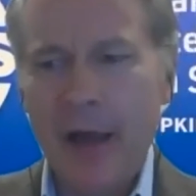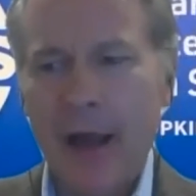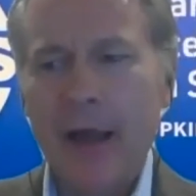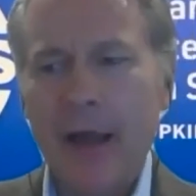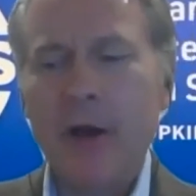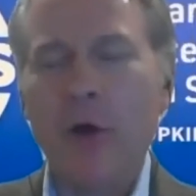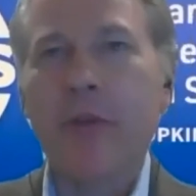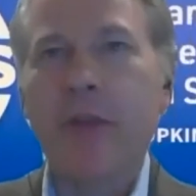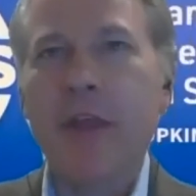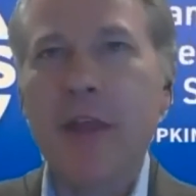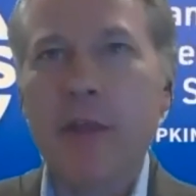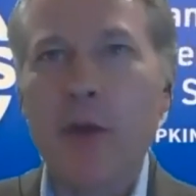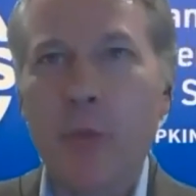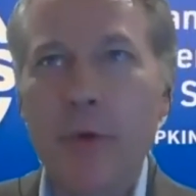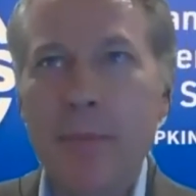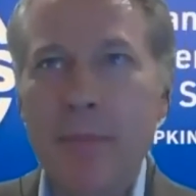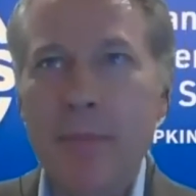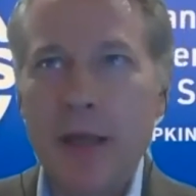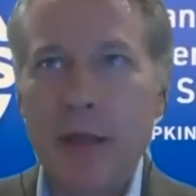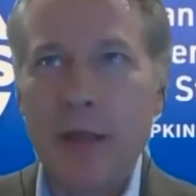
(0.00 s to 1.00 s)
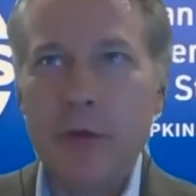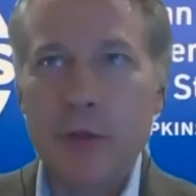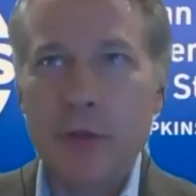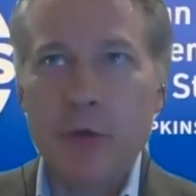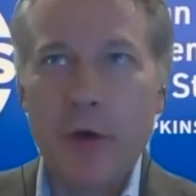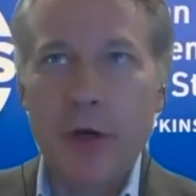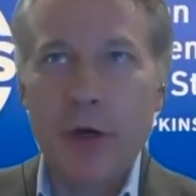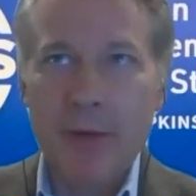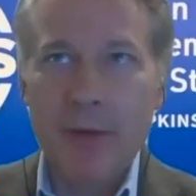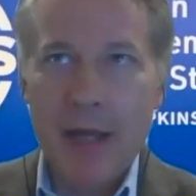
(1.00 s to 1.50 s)
I don't think there's
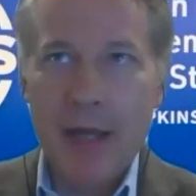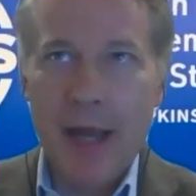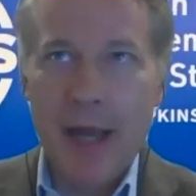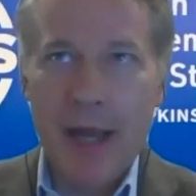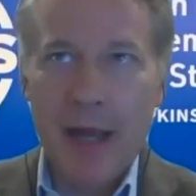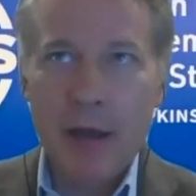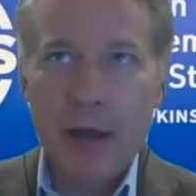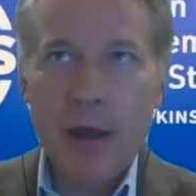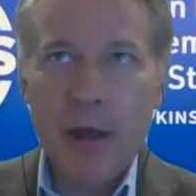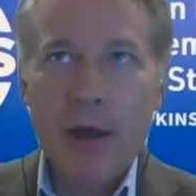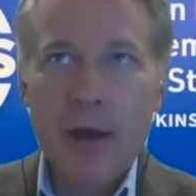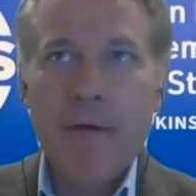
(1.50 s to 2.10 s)
going to be a